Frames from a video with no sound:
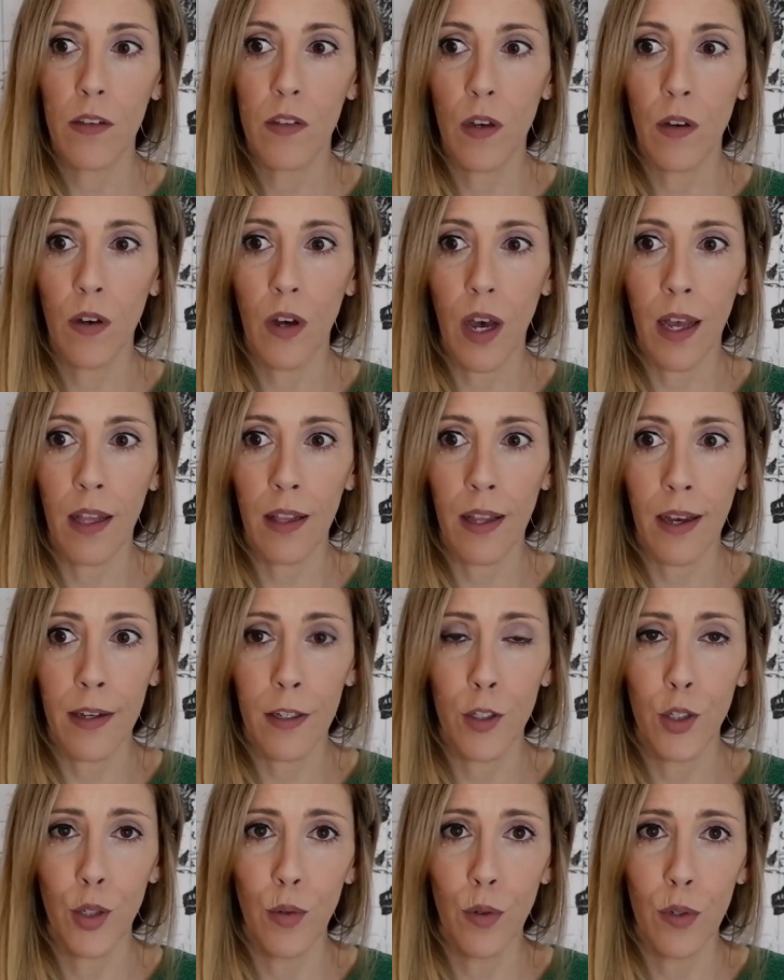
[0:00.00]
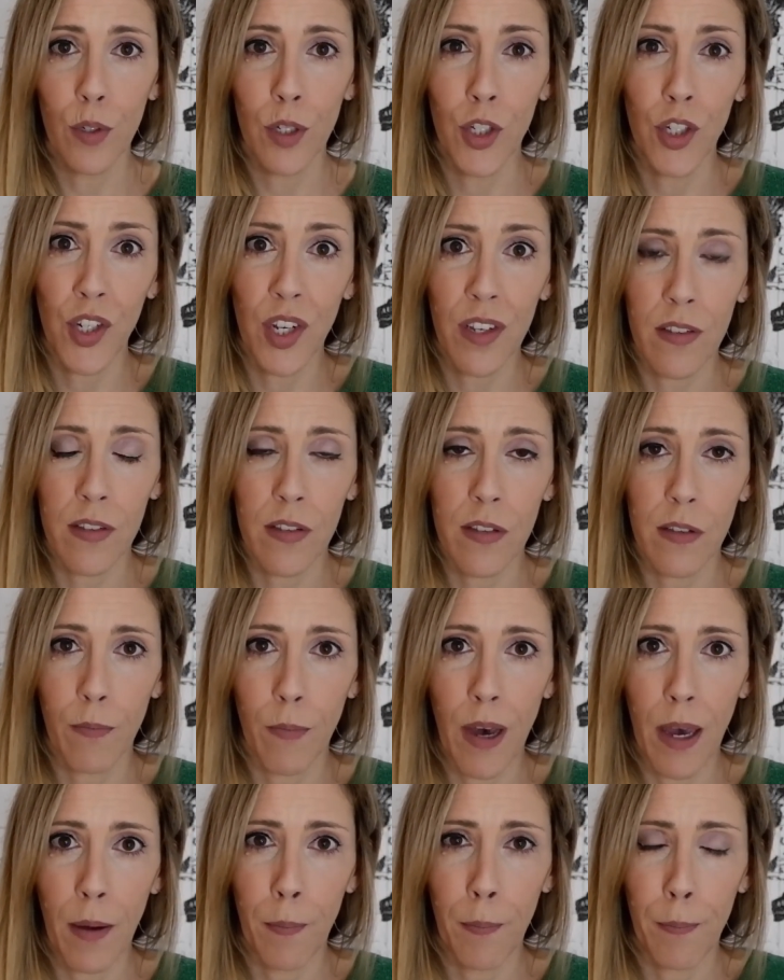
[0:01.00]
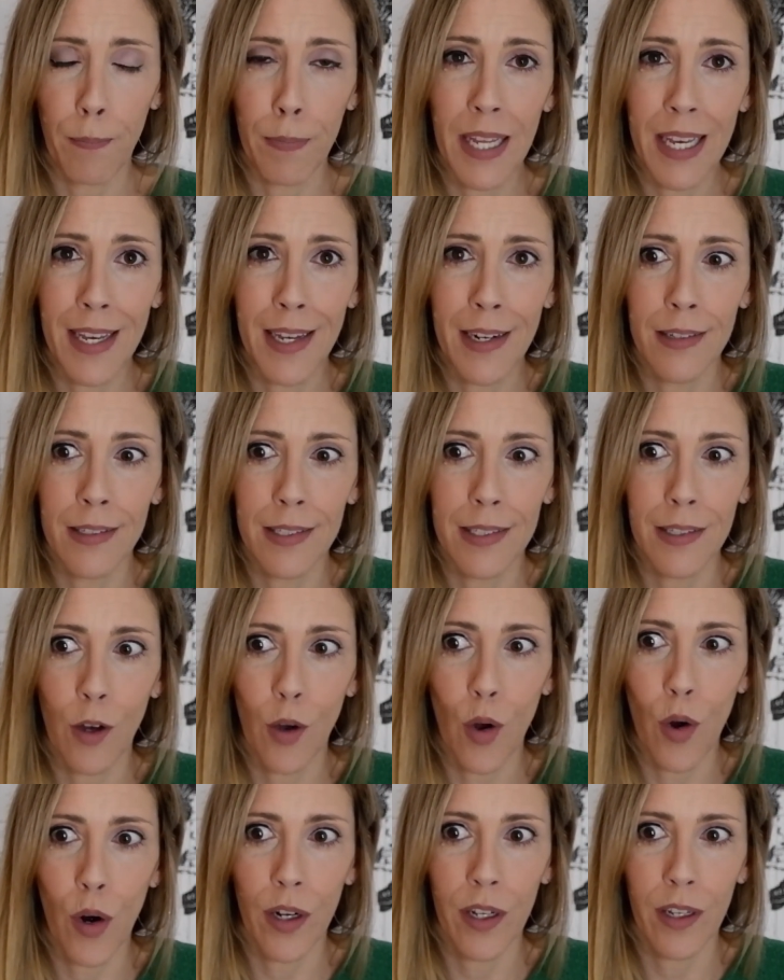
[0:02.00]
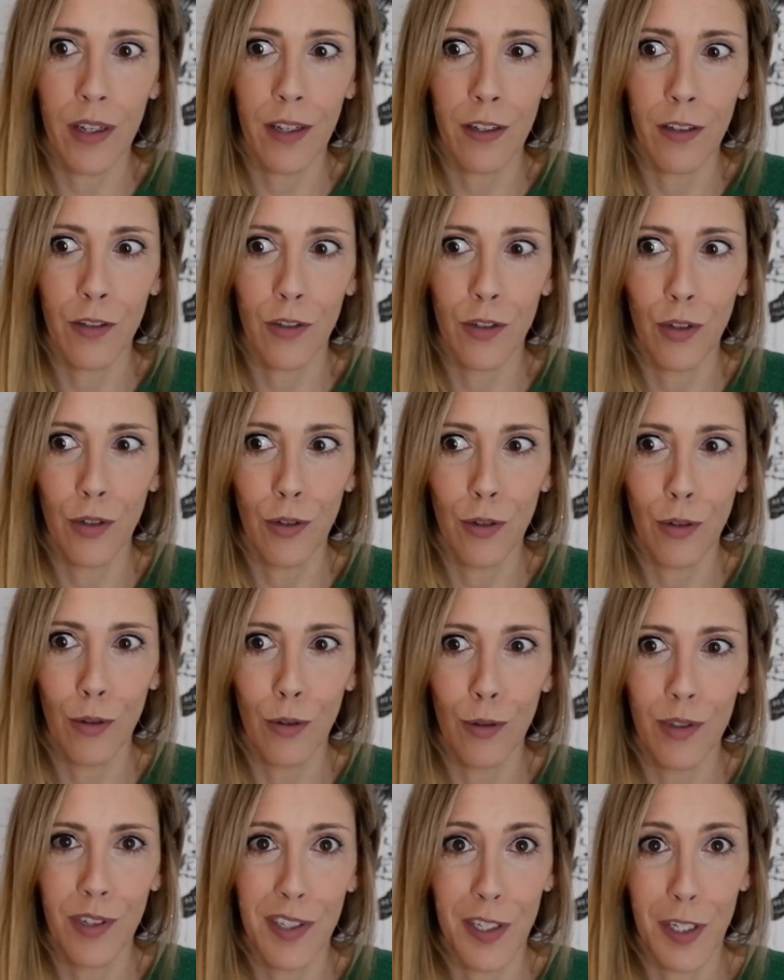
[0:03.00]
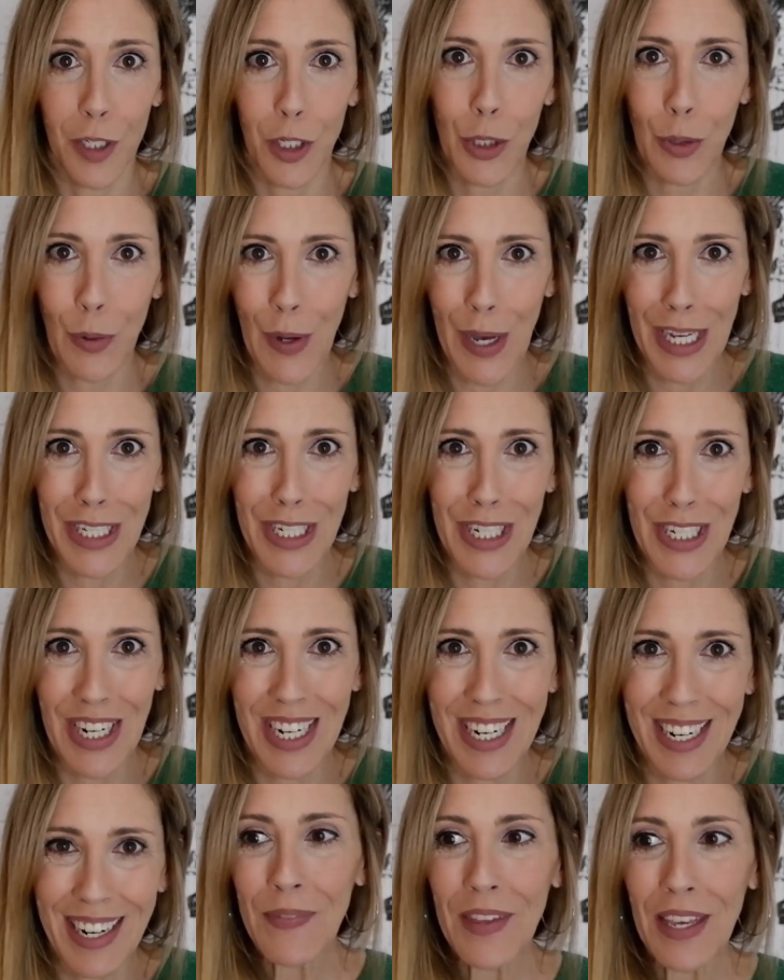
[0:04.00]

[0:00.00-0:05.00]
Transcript: So I like to adjust my plans according to the situation.